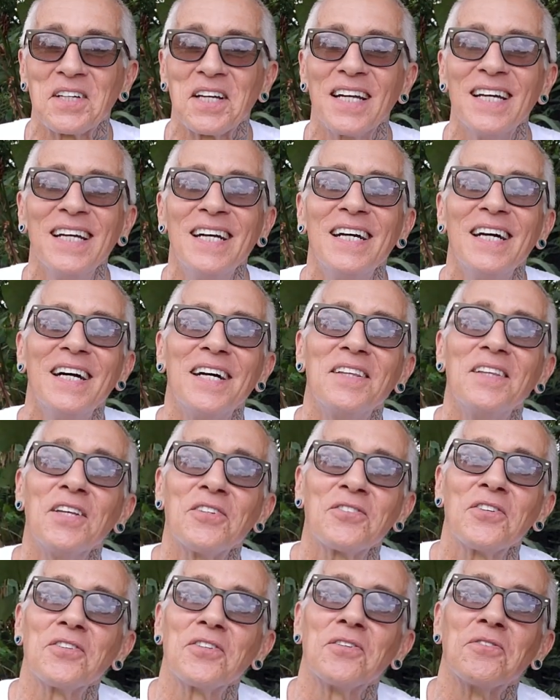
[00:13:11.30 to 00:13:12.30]
okay,
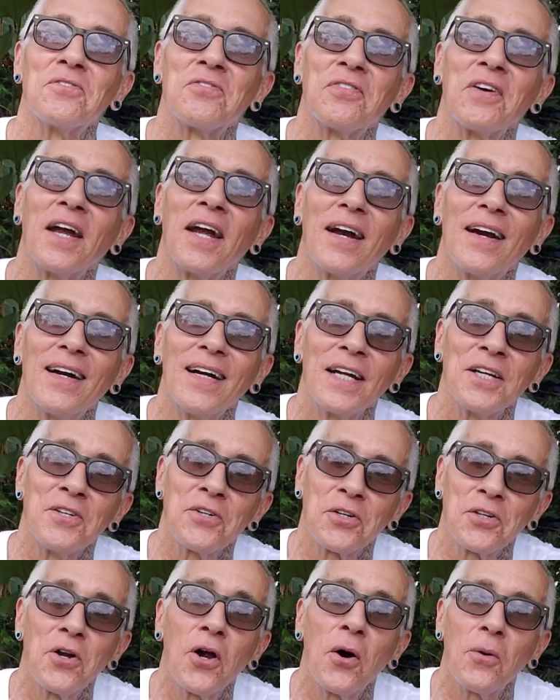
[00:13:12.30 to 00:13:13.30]
this isn't fair, and
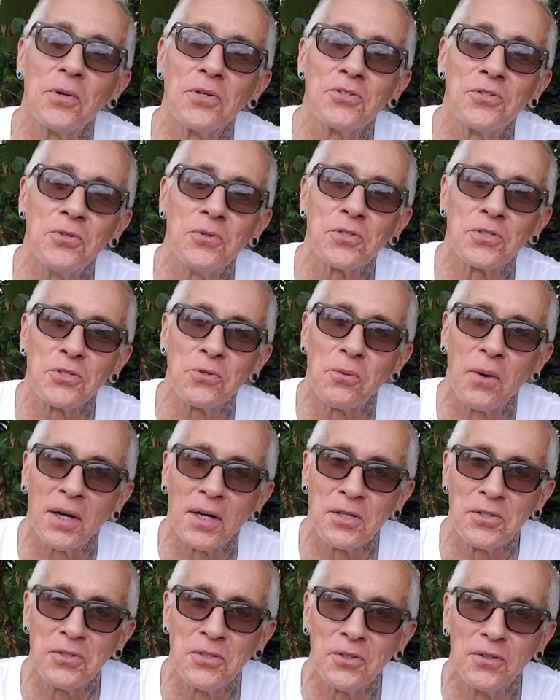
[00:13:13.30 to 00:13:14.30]
you can always do what you
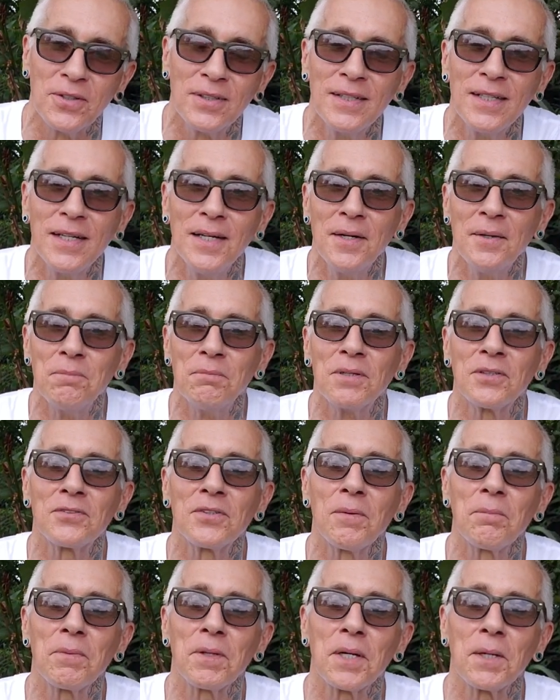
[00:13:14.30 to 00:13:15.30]
want to do. But
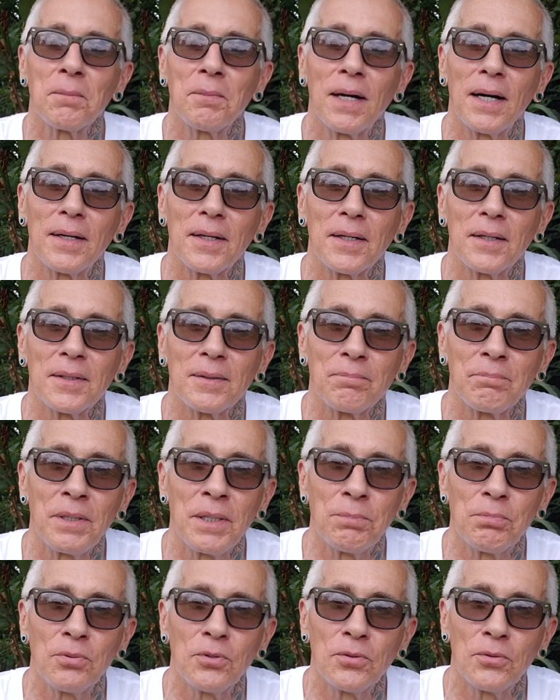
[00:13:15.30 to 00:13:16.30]
something about
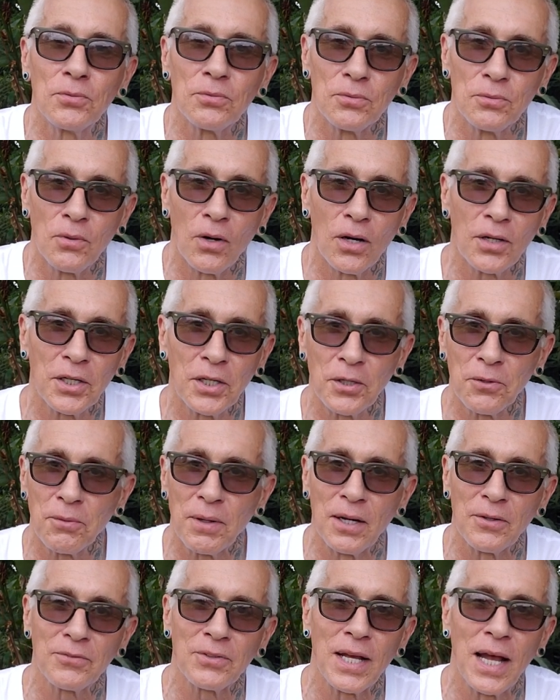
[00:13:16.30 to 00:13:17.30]
people walking
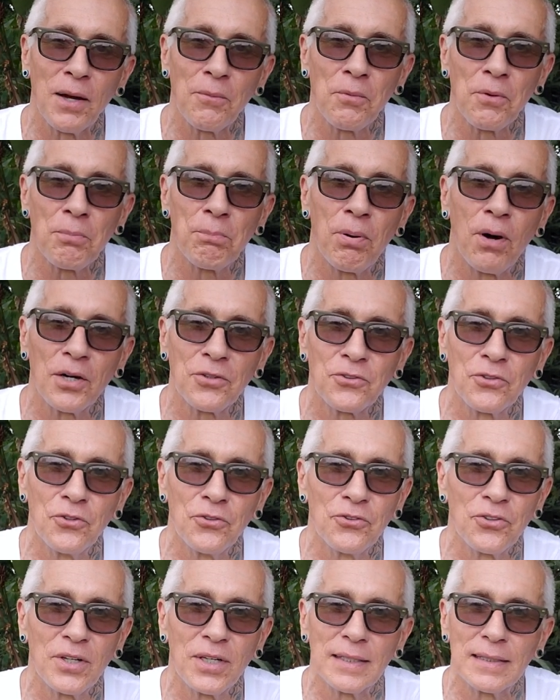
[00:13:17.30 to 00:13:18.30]
around town with
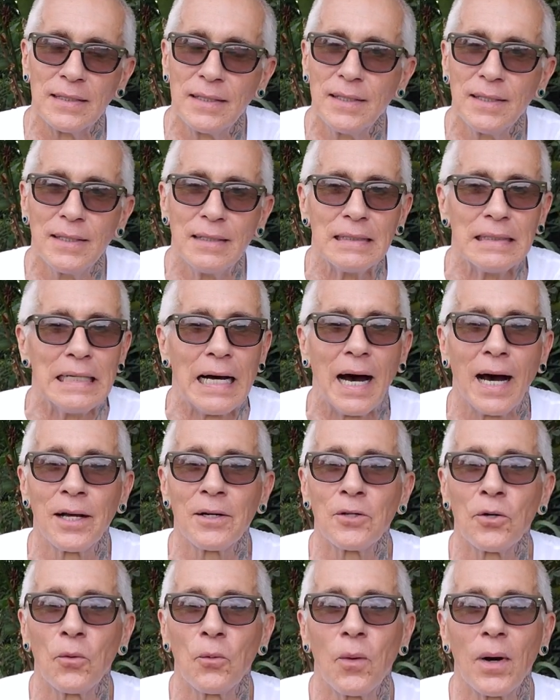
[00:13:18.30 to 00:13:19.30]
ponchos on I
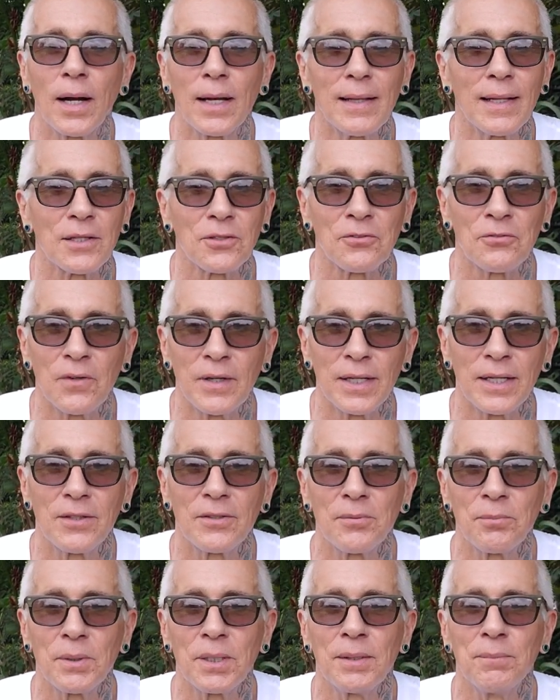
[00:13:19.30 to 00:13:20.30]
don't know why that's funny
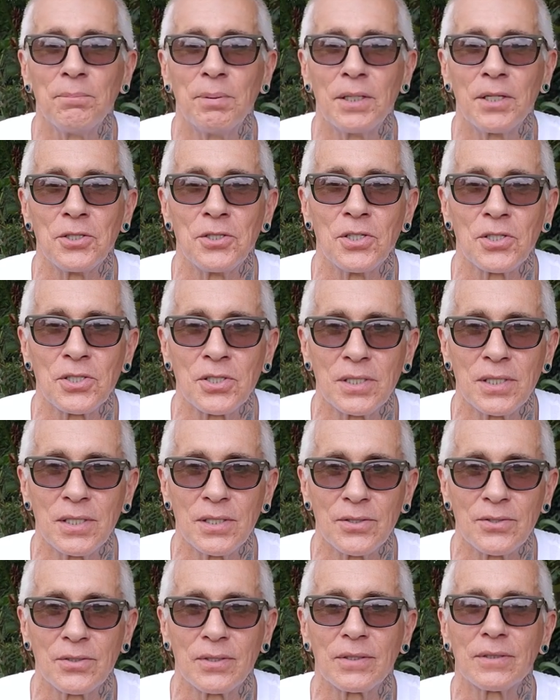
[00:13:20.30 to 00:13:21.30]
to me, but it just
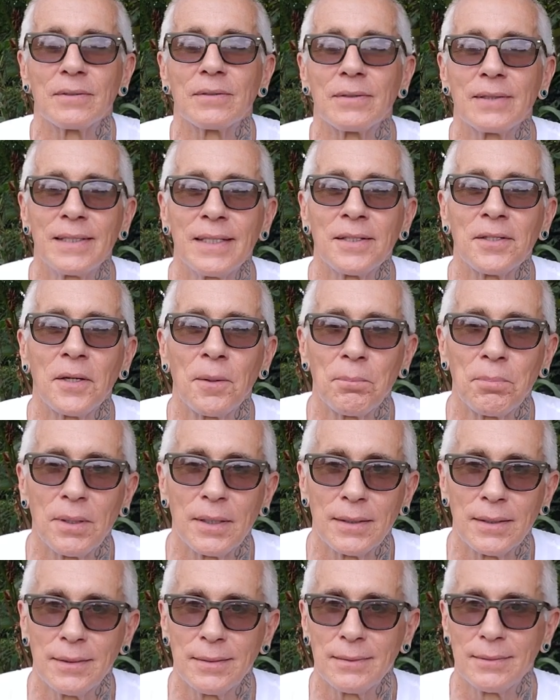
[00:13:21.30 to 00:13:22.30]
is. Get an
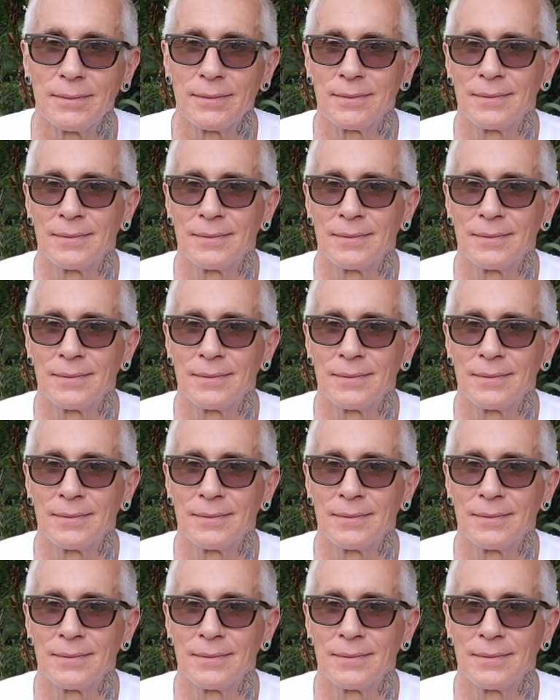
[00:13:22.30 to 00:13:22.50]
umbrella.